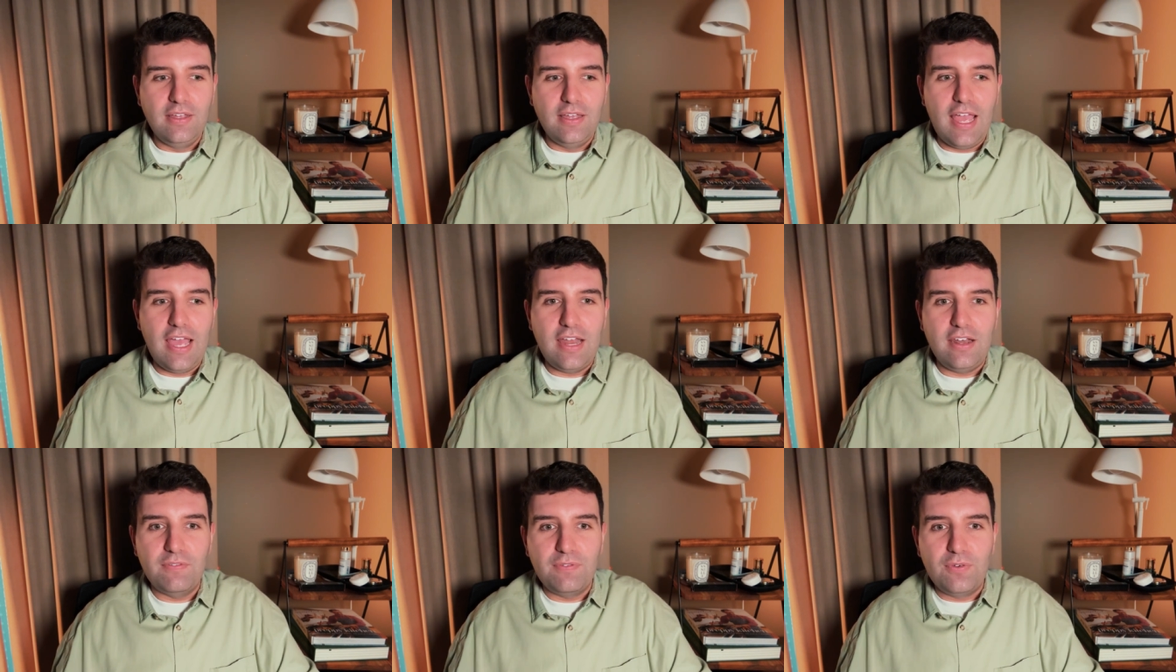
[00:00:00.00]

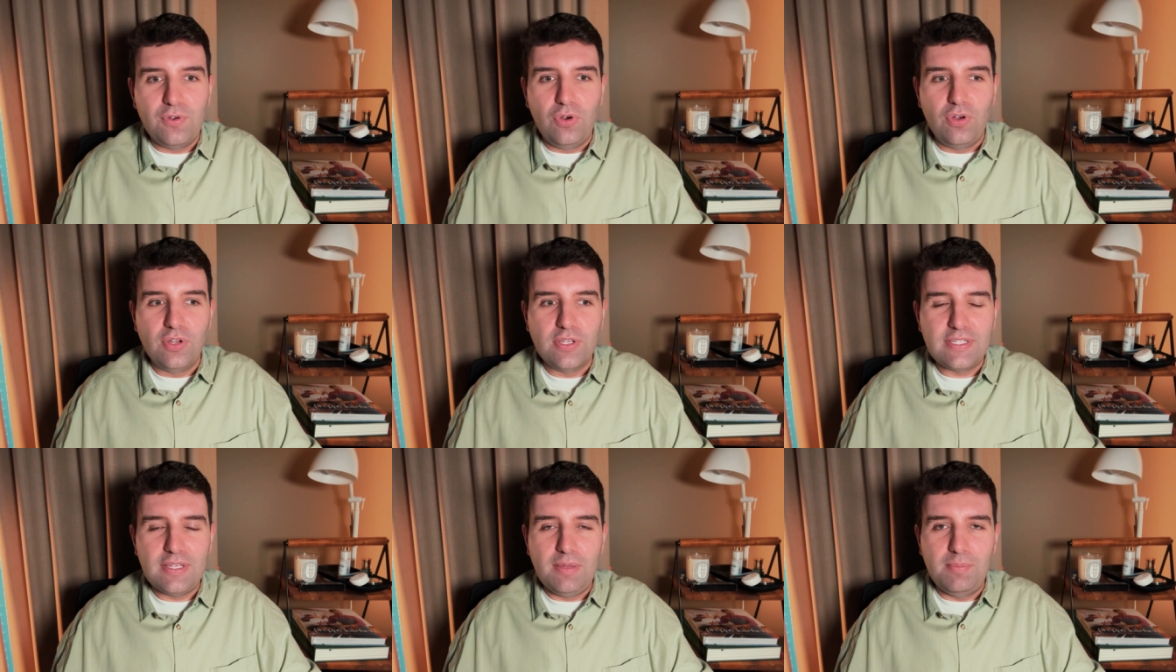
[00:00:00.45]
And of
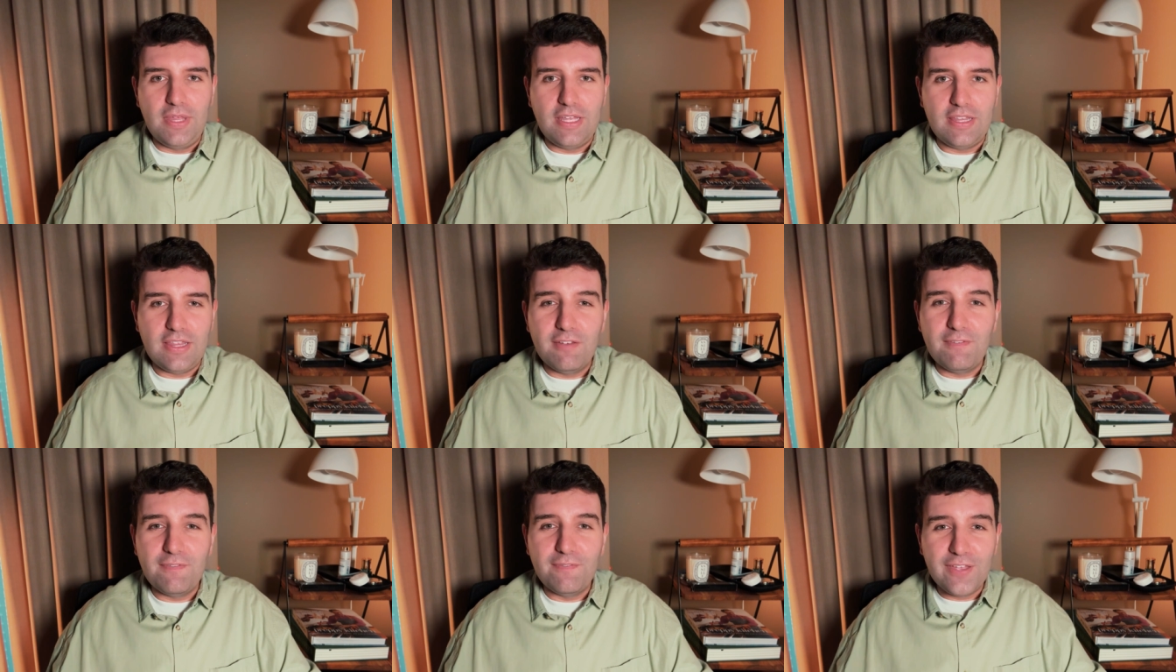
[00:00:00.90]
course, something
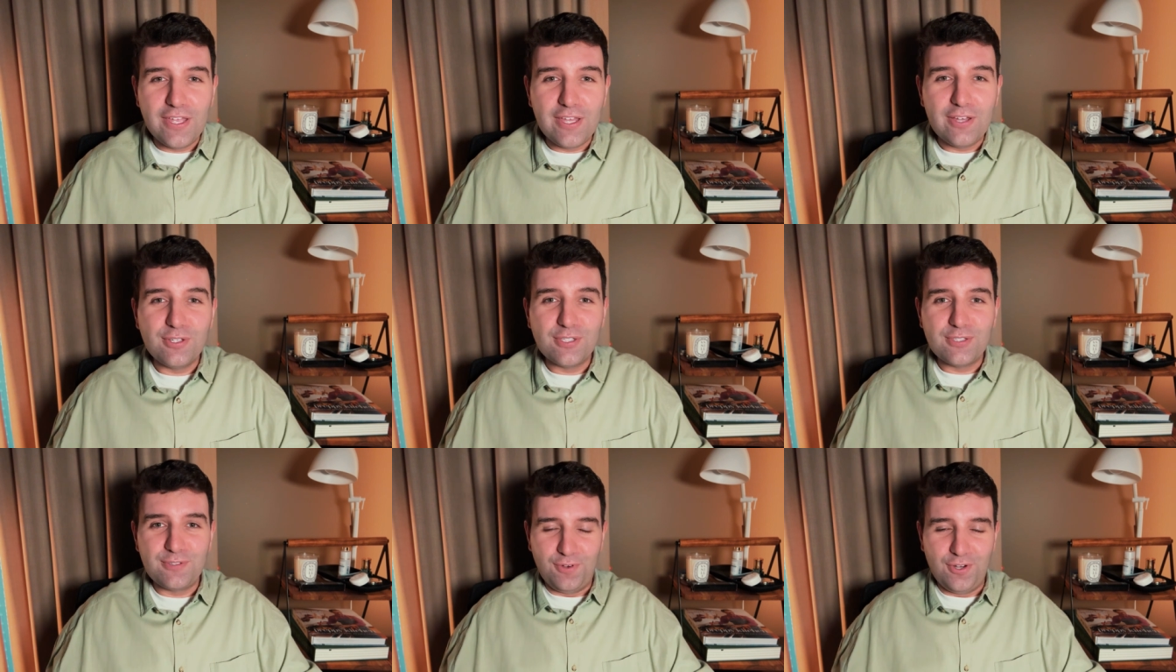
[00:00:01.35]
that
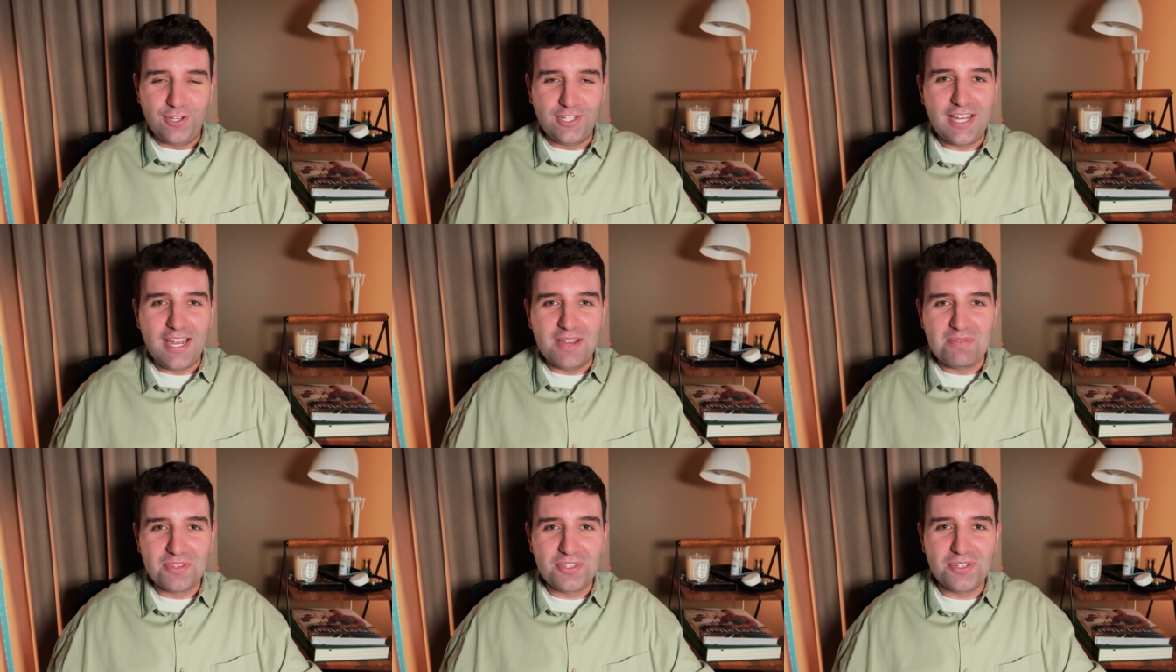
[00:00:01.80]
feels four
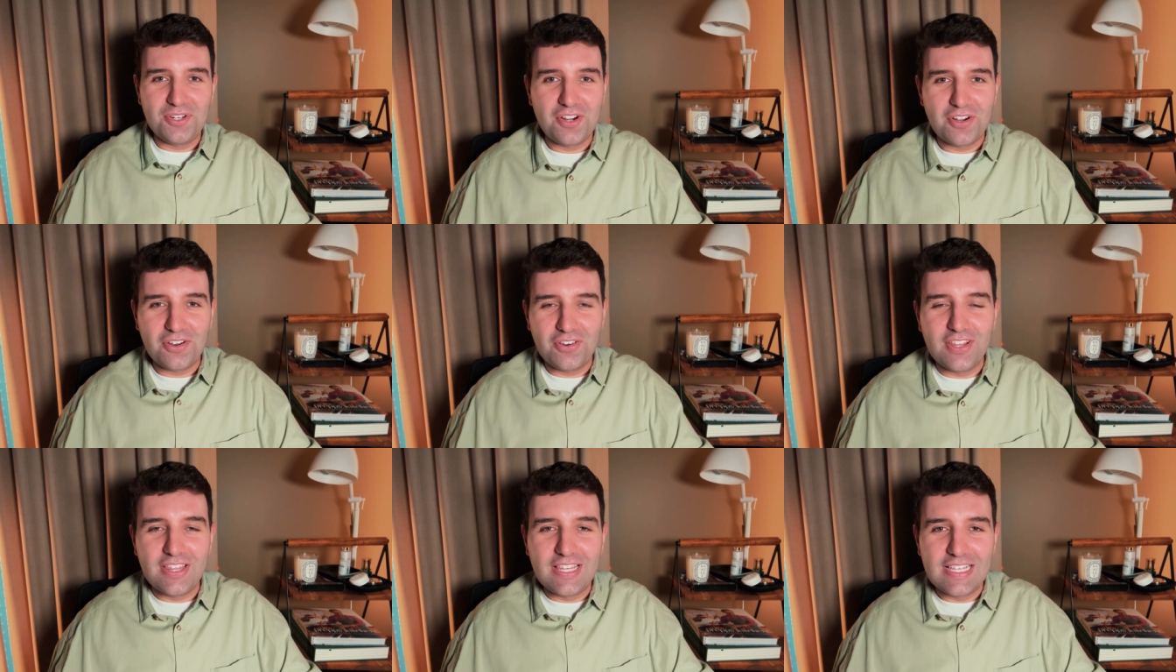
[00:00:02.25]
times
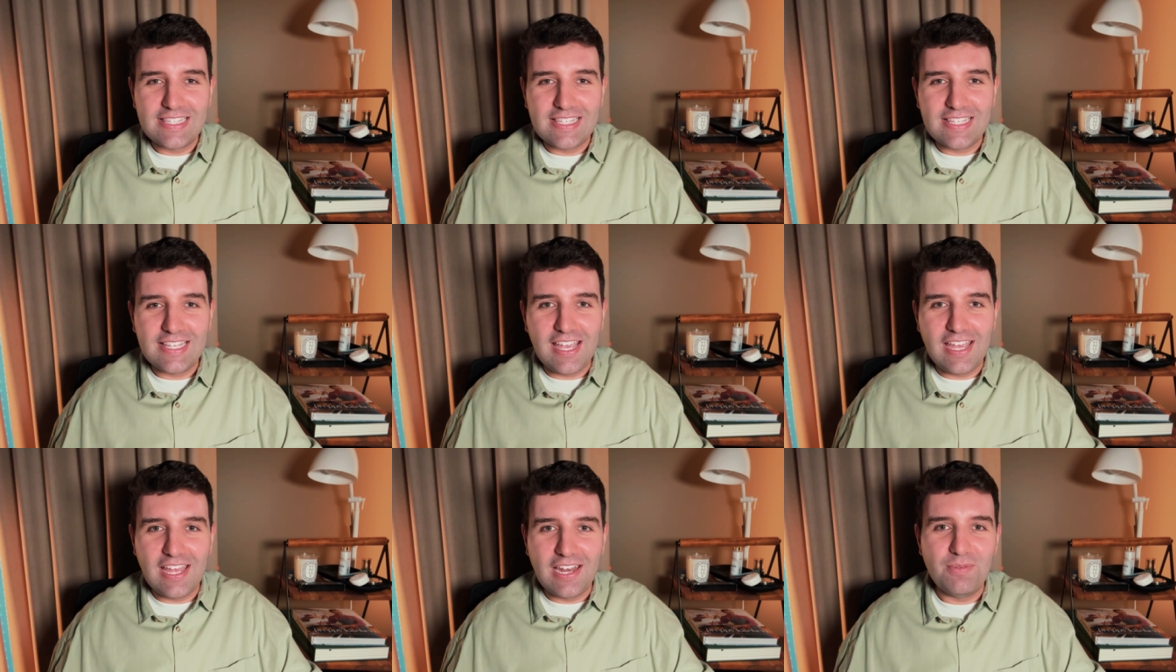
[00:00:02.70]
stronger on the
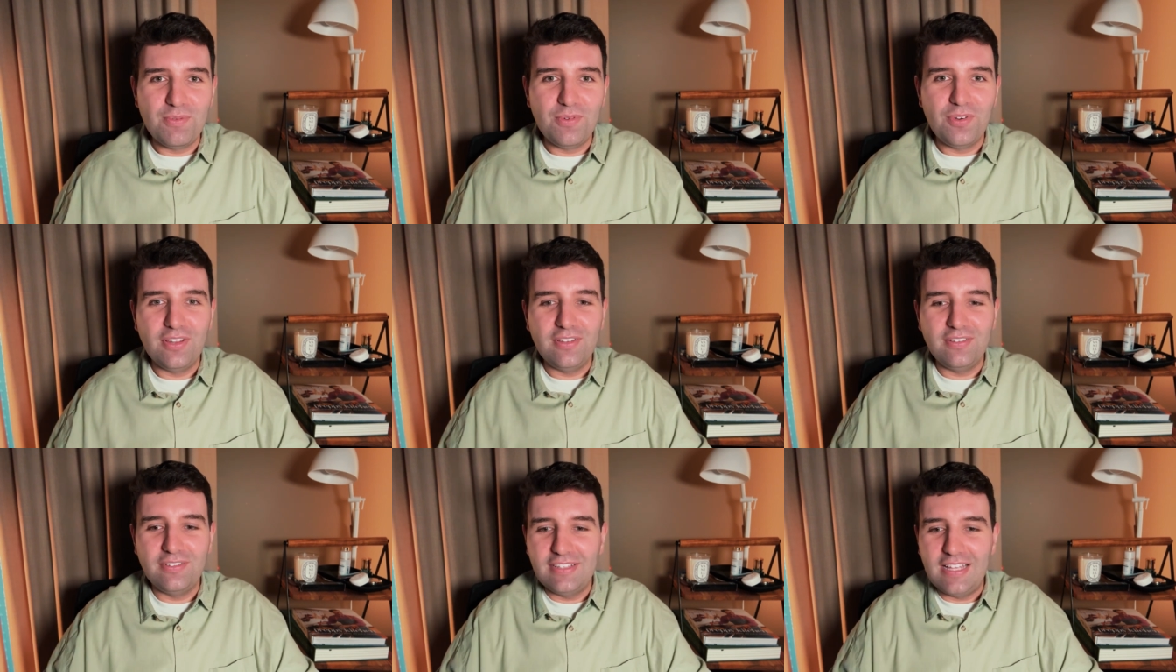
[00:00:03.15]
skin
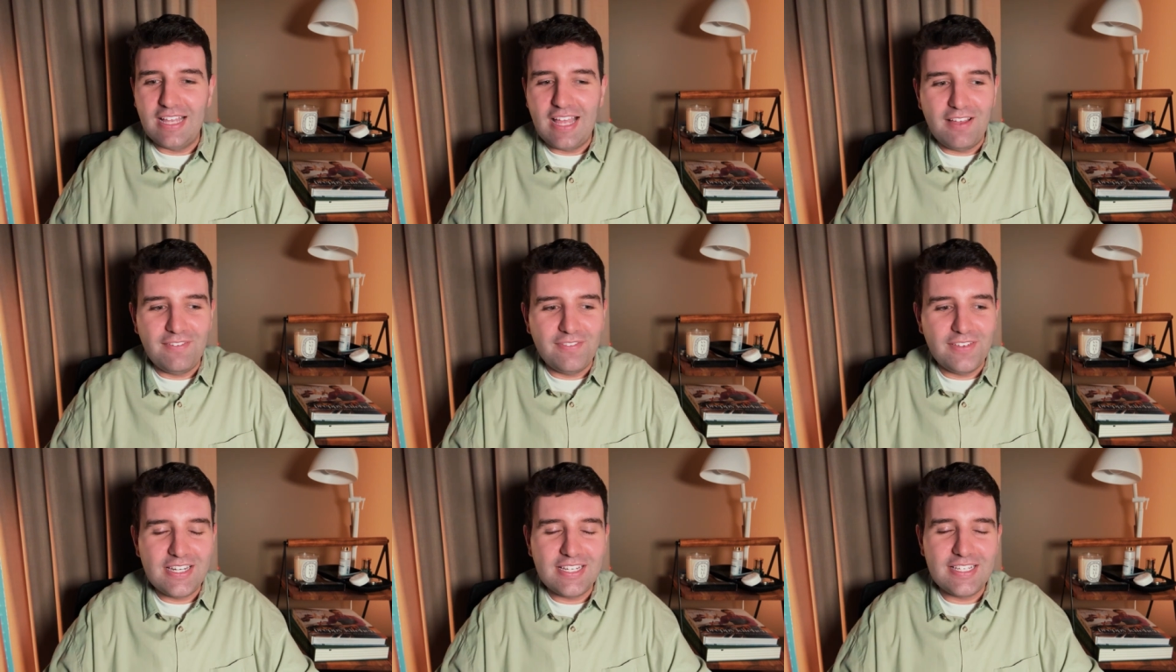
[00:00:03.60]
will
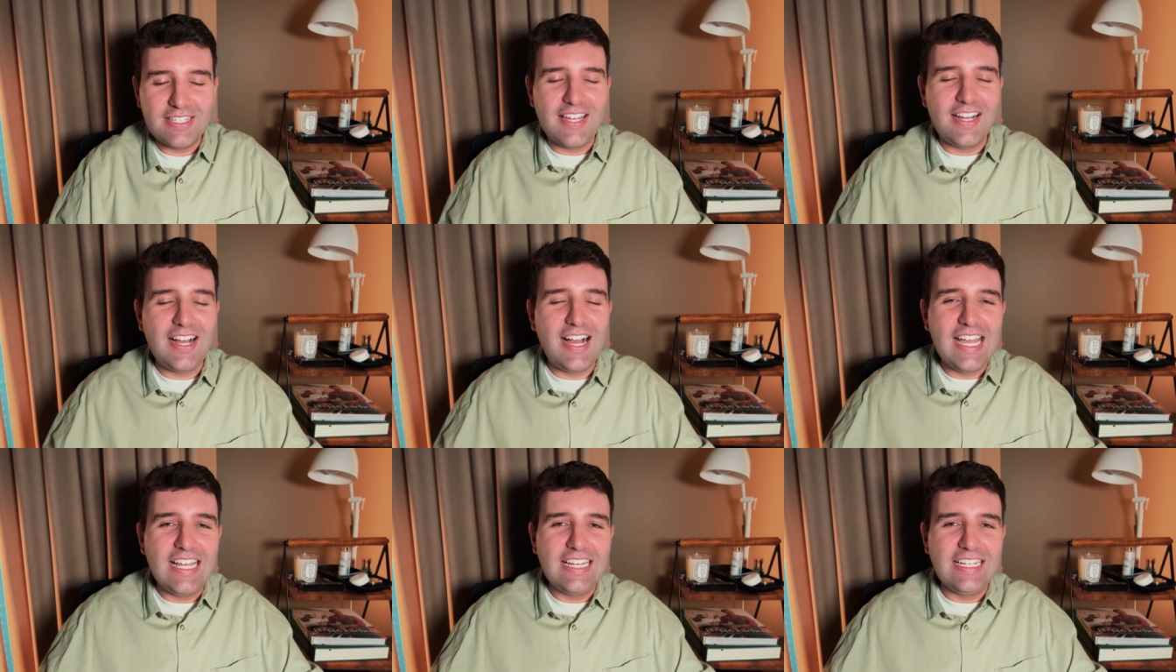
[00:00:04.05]
have an
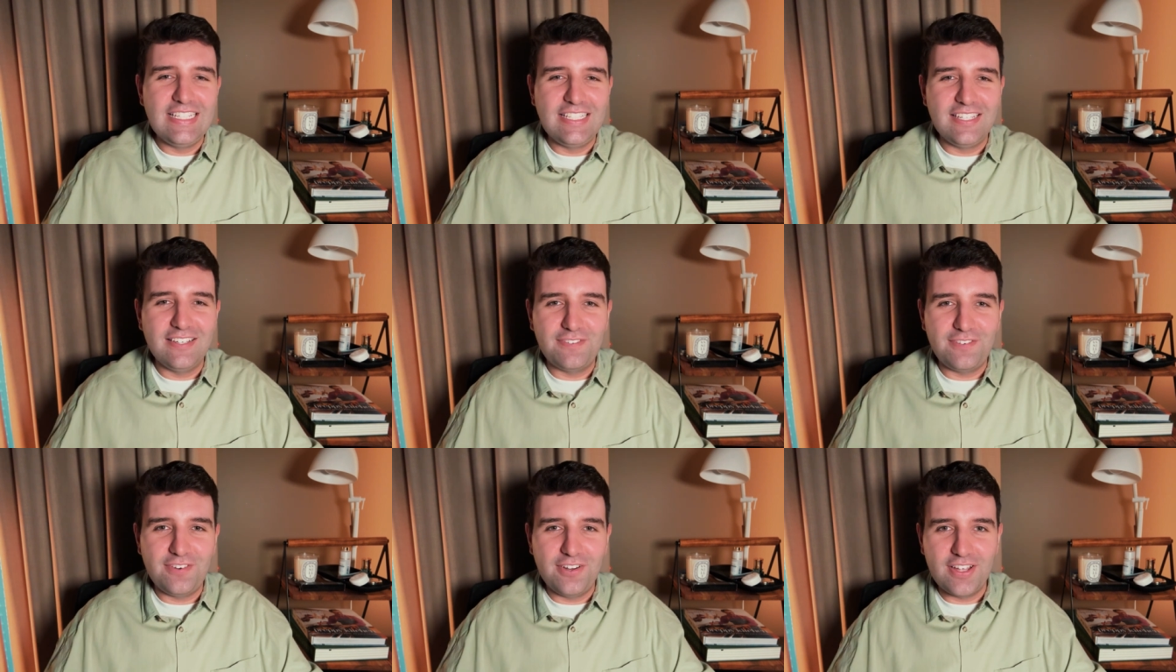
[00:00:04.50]
entirely
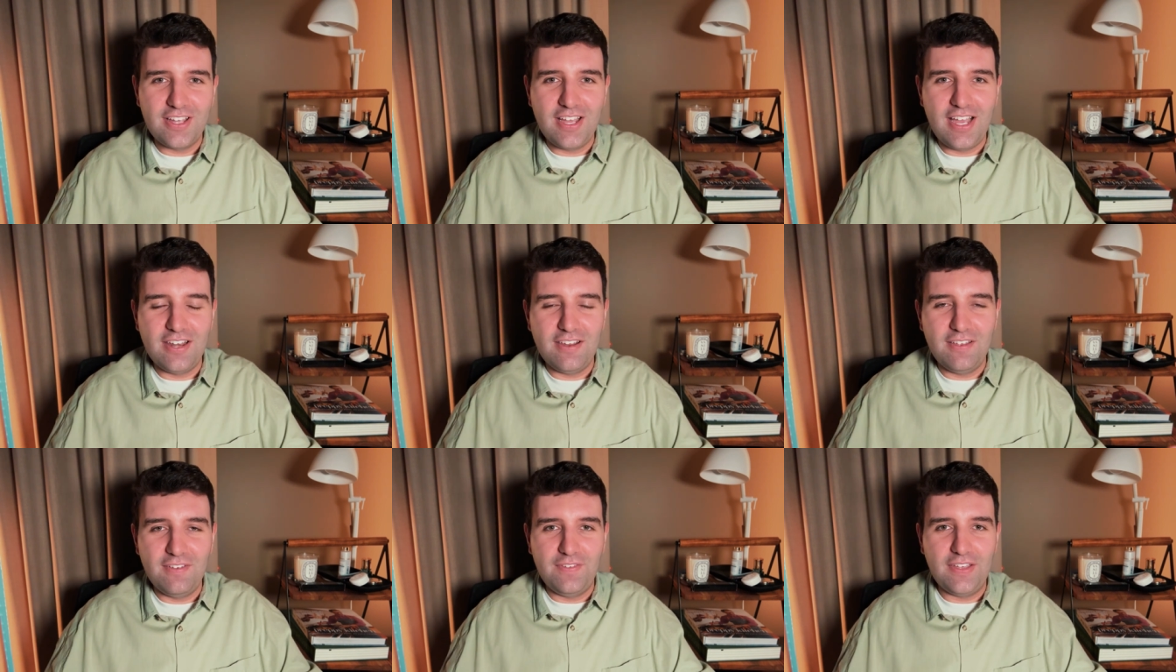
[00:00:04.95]
different
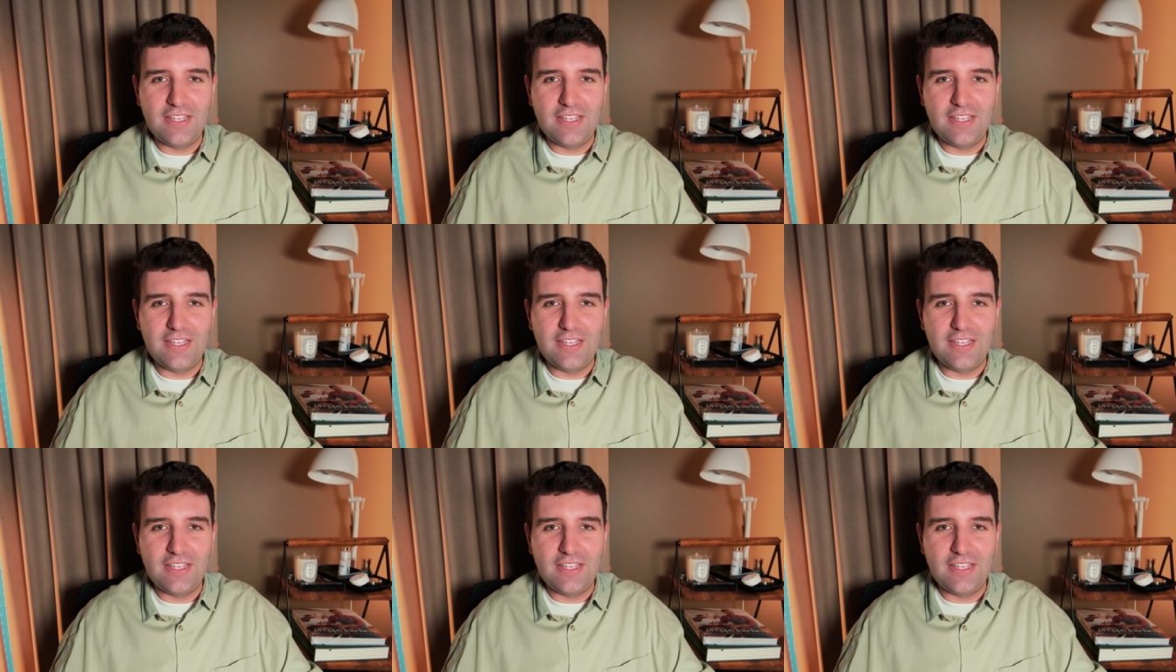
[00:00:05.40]
kind of